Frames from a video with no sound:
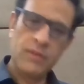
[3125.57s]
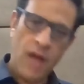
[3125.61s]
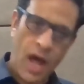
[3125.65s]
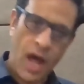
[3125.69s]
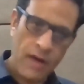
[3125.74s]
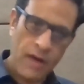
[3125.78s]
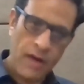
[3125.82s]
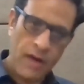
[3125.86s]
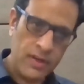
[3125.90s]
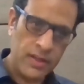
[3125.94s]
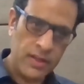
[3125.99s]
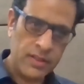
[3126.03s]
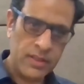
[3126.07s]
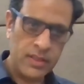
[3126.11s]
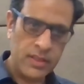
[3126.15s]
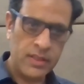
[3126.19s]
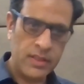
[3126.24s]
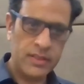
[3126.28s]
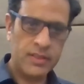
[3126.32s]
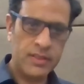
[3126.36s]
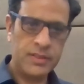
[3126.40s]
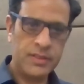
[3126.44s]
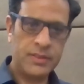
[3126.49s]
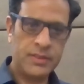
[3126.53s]

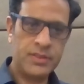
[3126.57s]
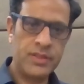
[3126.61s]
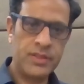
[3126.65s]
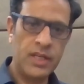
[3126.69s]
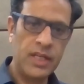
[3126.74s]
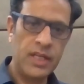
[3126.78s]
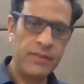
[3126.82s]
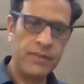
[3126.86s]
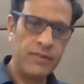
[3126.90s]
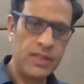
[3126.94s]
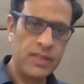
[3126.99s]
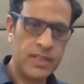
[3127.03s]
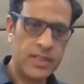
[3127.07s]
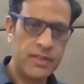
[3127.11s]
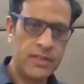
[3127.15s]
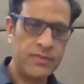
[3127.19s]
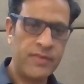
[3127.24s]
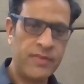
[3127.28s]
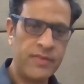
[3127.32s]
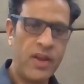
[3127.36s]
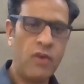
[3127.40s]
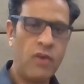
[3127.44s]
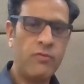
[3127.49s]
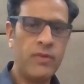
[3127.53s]
Our Sterling Wilson's
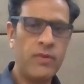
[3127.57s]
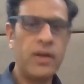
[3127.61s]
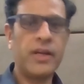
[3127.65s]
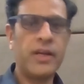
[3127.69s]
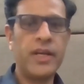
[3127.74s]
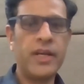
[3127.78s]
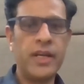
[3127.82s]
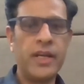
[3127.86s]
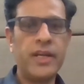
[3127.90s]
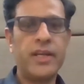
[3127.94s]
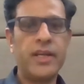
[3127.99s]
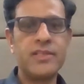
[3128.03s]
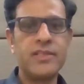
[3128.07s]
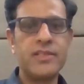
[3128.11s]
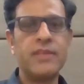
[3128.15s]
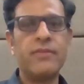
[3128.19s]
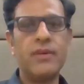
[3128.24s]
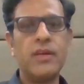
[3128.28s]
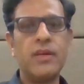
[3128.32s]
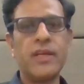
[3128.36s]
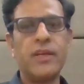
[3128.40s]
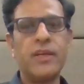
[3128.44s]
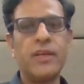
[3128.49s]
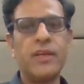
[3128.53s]
way of working is the
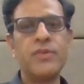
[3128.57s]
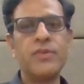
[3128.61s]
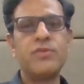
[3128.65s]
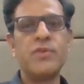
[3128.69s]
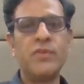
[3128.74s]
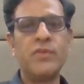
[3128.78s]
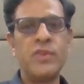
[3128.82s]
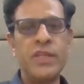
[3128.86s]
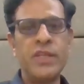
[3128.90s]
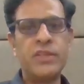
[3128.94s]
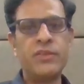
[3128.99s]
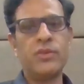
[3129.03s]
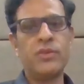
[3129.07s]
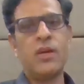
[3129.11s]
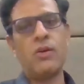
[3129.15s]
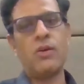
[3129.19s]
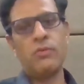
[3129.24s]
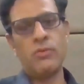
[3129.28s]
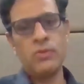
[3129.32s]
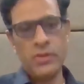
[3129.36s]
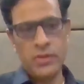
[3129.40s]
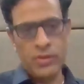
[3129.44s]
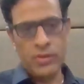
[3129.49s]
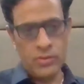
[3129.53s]
working which you need to
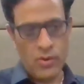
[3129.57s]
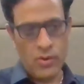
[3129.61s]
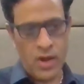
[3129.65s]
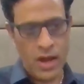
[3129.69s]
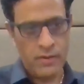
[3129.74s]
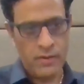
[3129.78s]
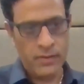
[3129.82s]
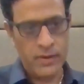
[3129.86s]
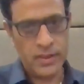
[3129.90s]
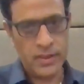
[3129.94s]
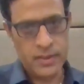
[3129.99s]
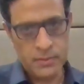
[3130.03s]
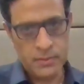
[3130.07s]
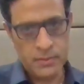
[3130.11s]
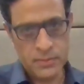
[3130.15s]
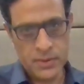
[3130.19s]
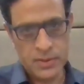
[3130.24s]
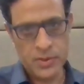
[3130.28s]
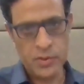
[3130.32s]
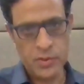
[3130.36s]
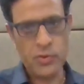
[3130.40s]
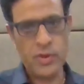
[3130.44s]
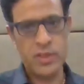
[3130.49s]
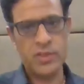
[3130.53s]
now. You have a
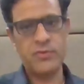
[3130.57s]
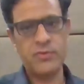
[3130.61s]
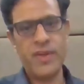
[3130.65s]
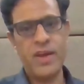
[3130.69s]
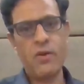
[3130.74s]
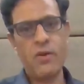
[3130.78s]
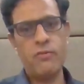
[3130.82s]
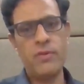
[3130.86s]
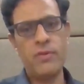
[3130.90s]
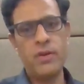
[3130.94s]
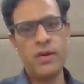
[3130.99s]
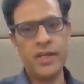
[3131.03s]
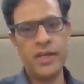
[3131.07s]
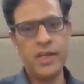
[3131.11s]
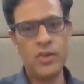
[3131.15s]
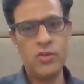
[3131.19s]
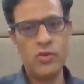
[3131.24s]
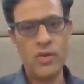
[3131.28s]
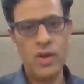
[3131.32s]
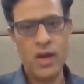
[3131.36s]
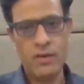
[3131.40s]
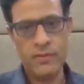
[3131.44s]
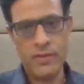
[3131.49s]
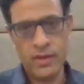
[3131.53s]
US way of working,
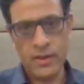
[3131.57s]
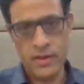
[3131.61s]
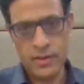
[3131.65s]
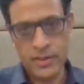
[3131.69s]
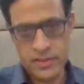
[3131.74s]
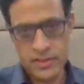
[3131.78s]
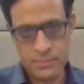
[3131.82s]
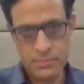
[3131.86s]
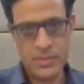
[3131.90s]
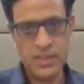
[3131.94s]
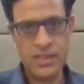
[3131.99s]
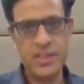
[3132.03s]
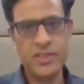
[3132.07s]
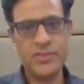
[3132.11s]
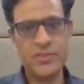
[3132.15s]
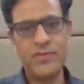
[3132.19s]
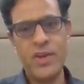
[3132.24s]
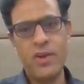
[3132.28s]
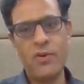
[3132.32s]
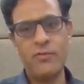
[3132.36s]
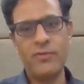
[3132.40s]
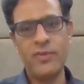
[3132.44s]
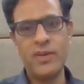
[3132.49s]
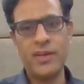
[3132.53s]
you have a Middle East
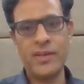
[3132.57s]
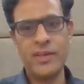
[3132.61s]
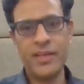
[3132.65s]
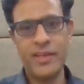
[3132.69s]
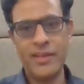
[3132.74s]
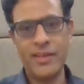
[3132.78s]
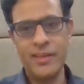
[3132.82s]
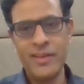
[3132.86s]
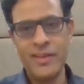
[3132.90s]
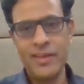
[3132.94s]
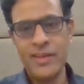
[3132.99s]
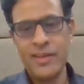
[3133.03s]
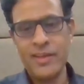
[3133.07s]
way of working.